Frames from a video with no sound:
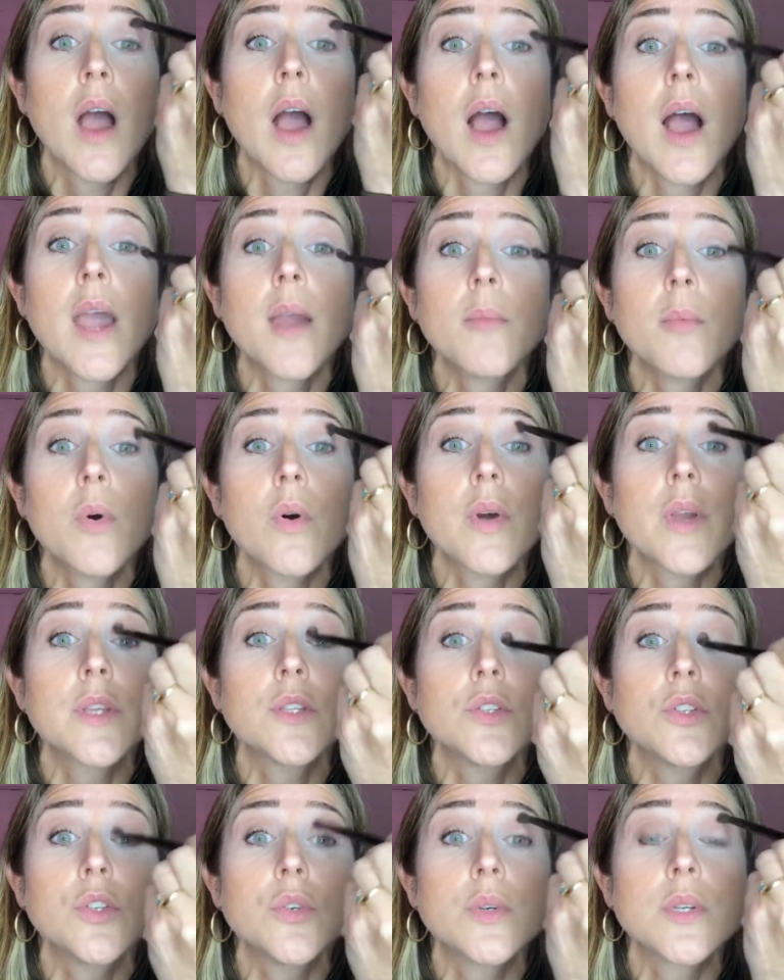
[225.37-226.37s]
I am going
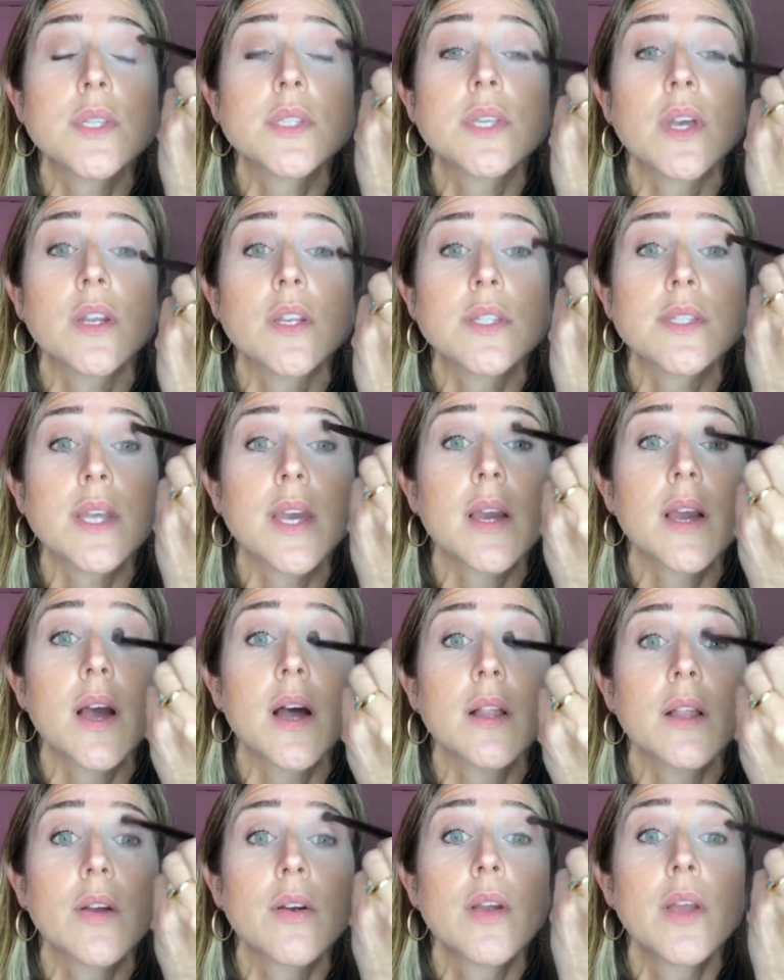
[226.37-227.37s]
to do a sunset
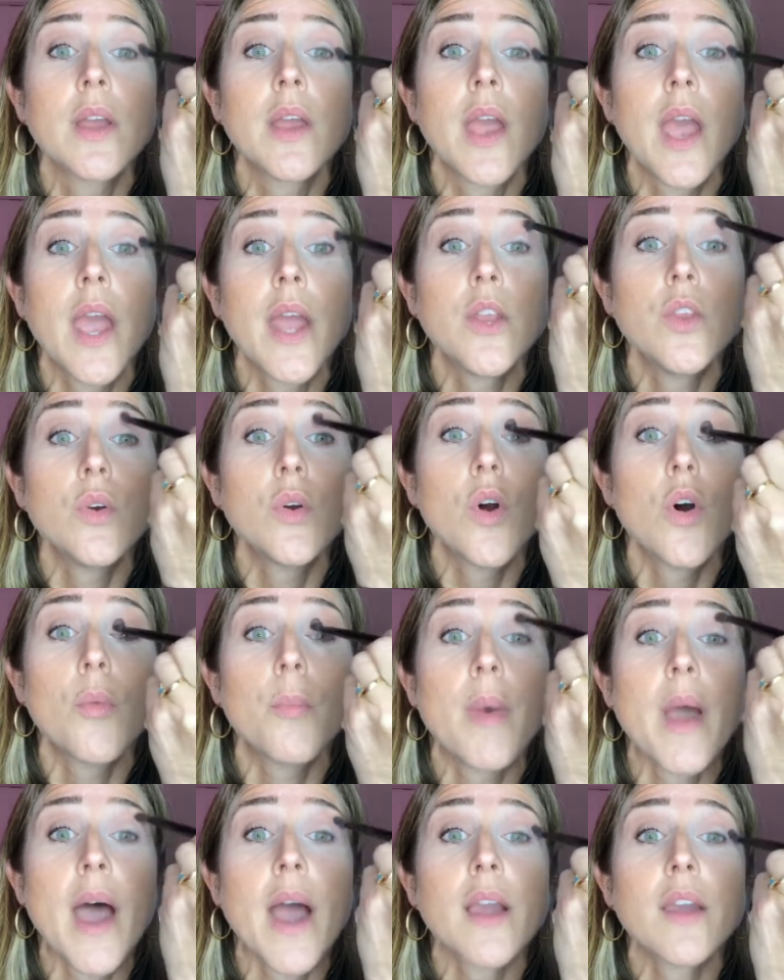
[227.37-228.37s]
color. And you go
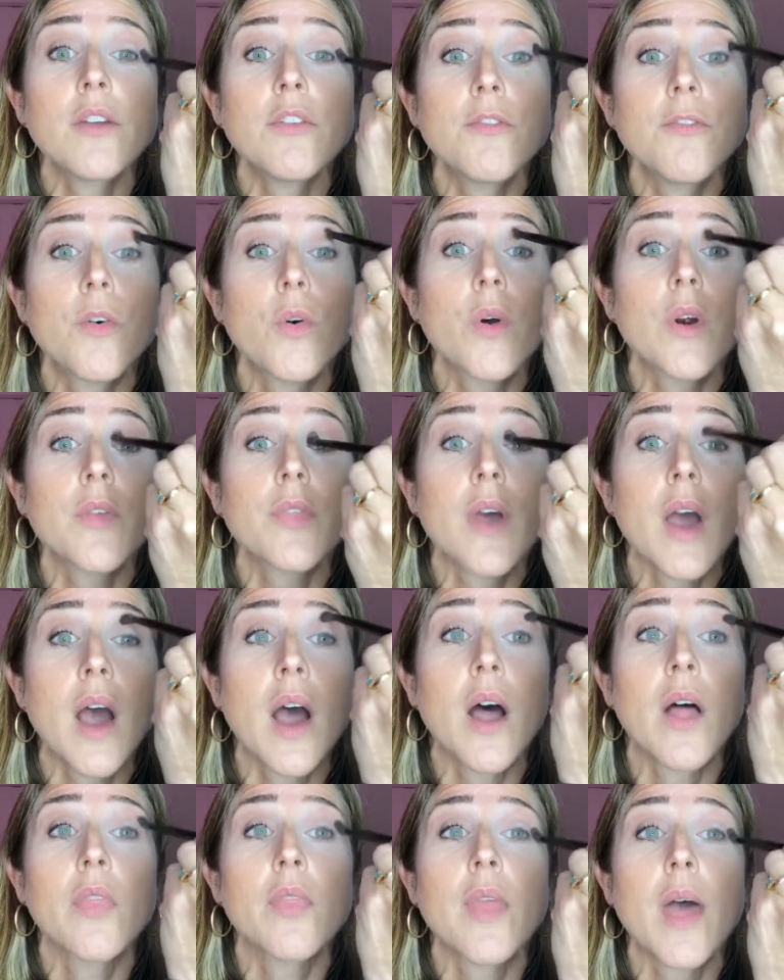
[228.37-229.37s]
back and forth
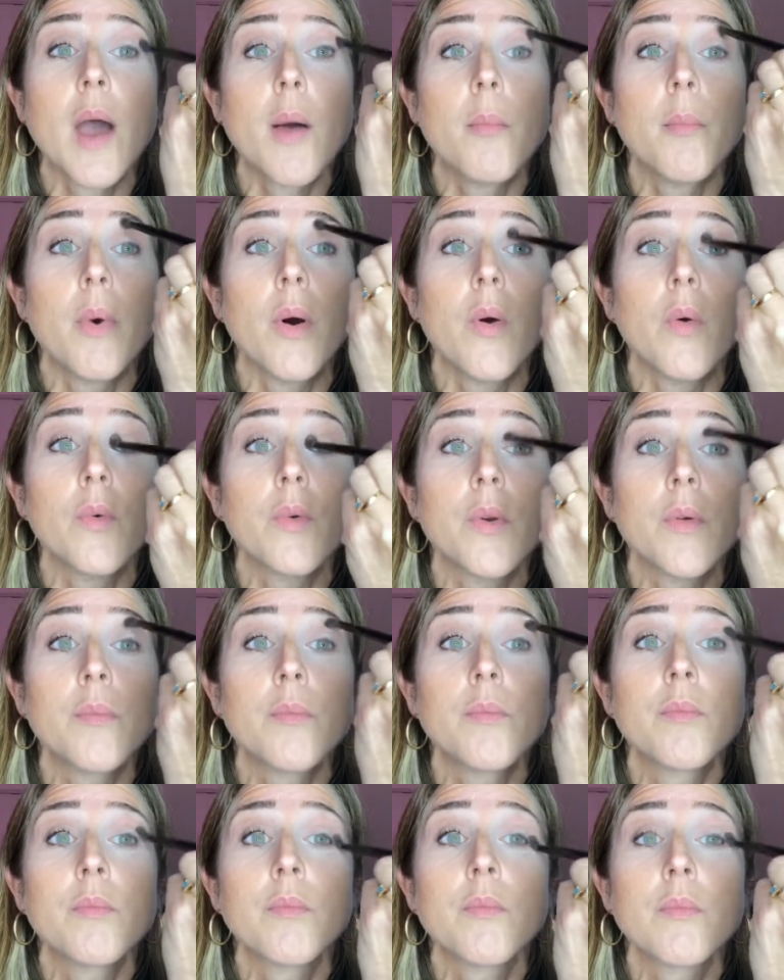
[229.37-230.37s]
on that bone,
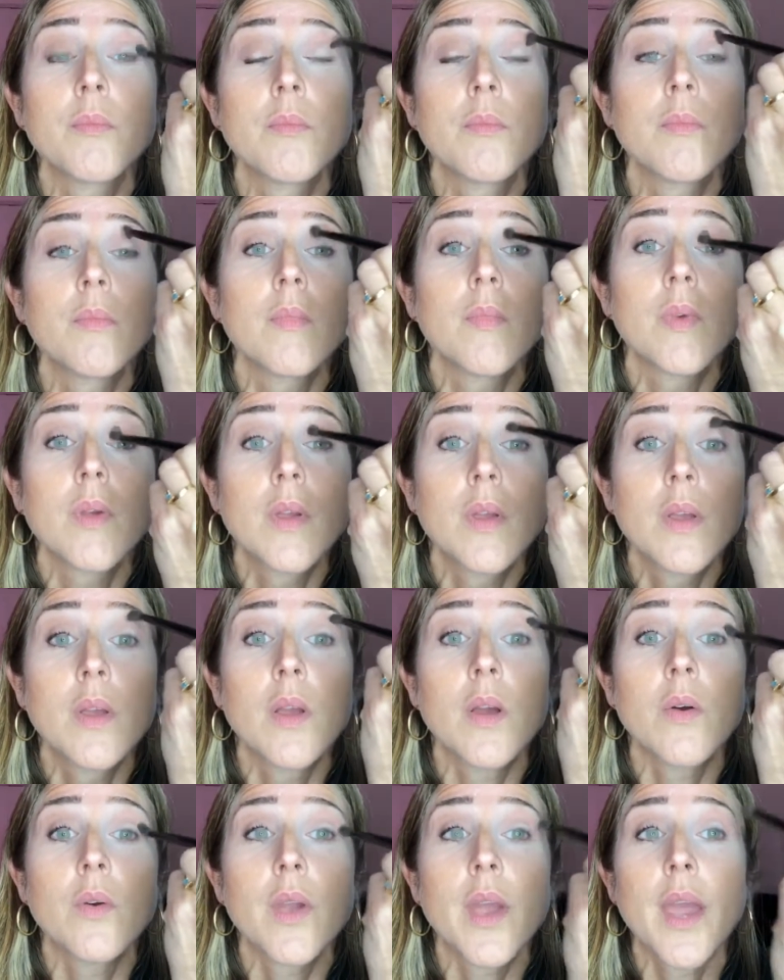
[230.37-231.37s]

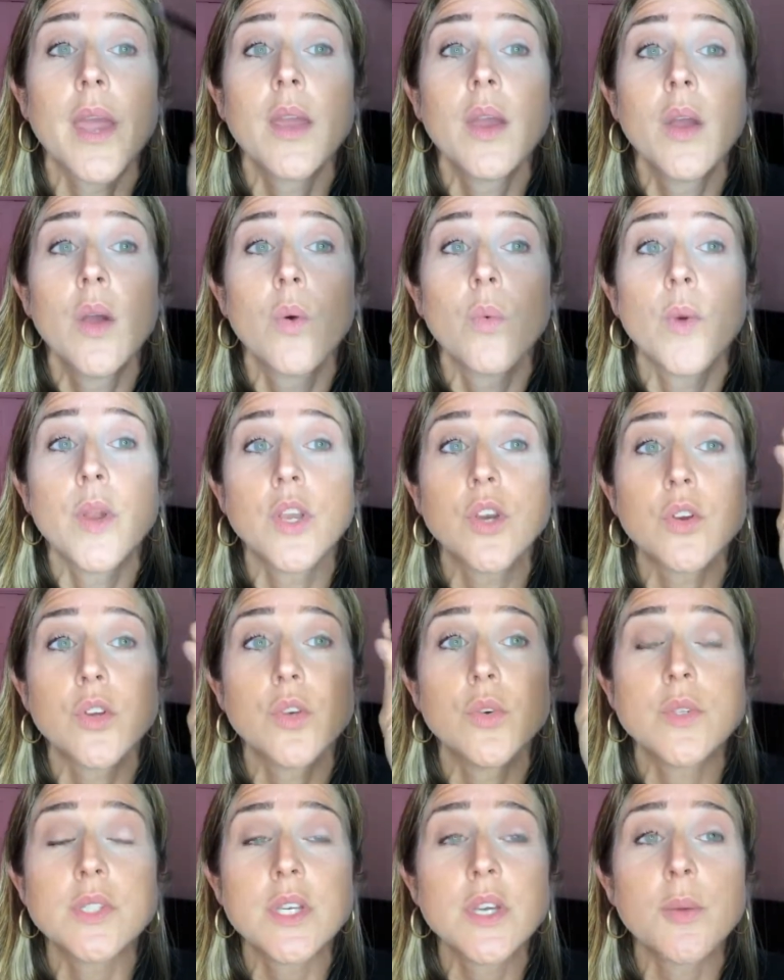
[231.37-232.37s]
okay? When you're
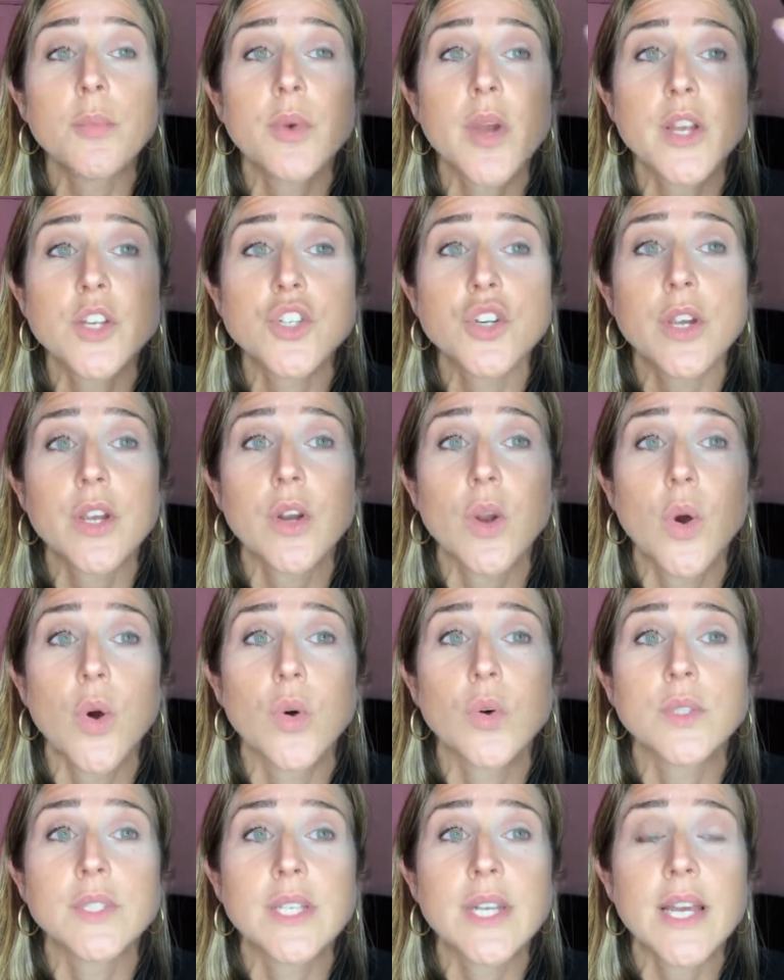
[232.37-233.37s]
using a brush, you're gonna
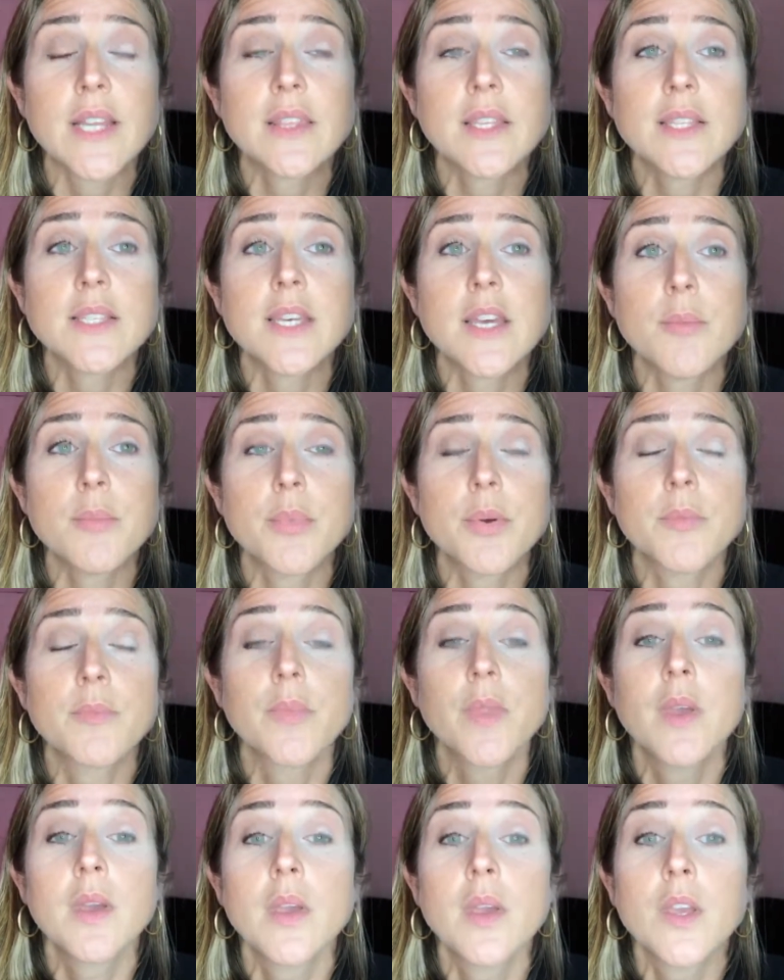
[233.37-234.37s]
hold it at the tip.
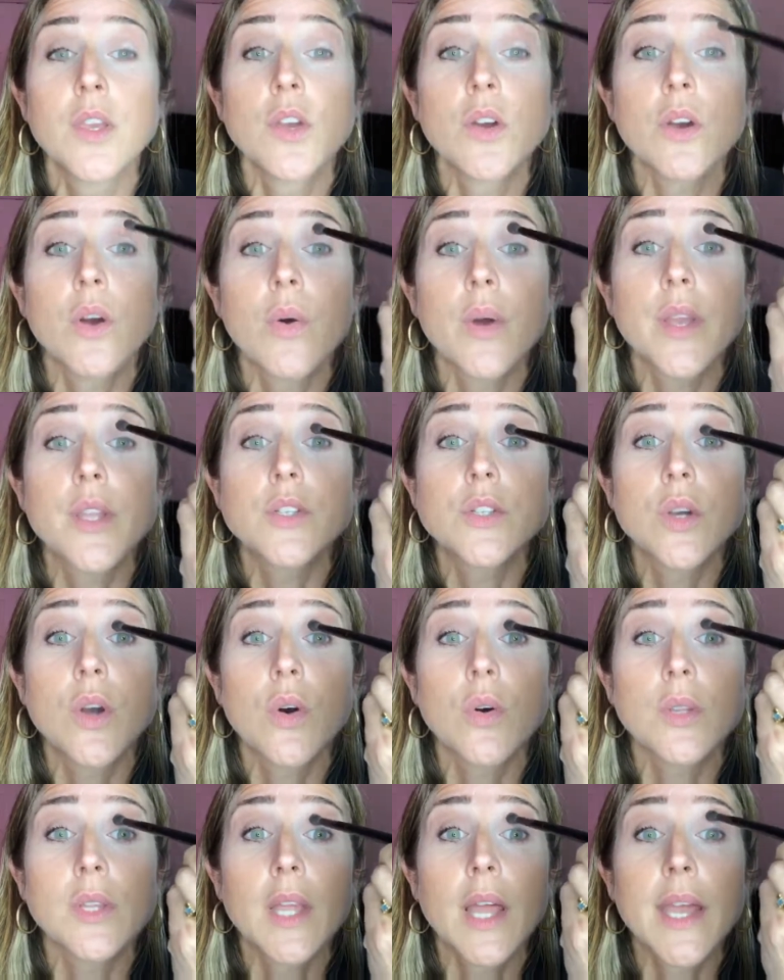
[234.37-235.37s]
You're going to
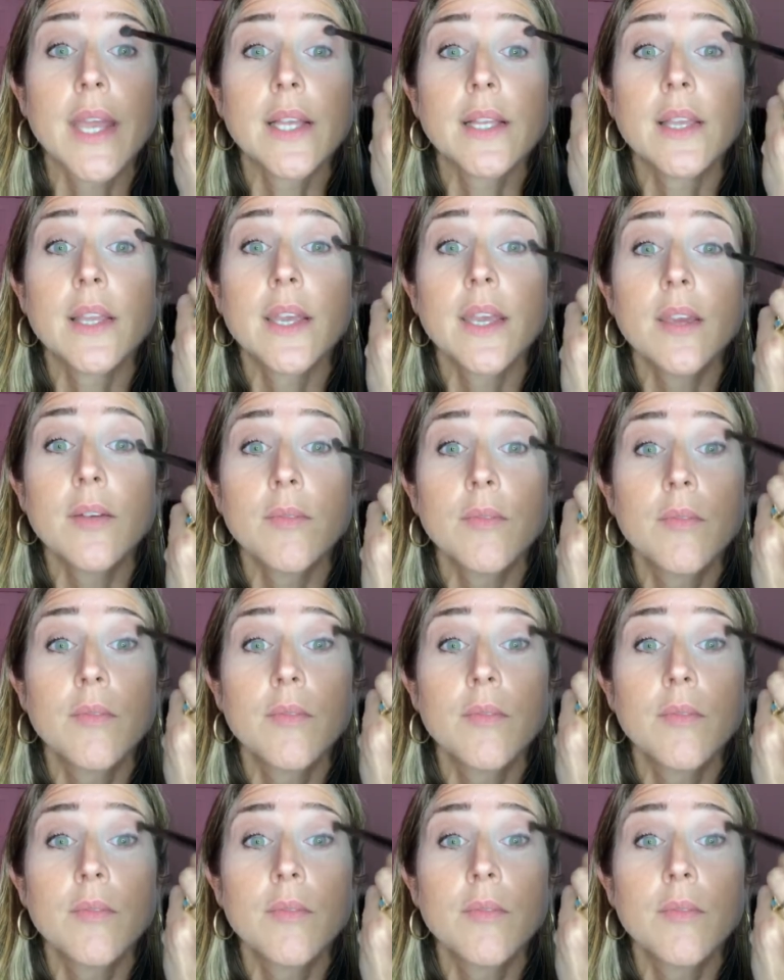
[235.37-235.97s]
go lightly,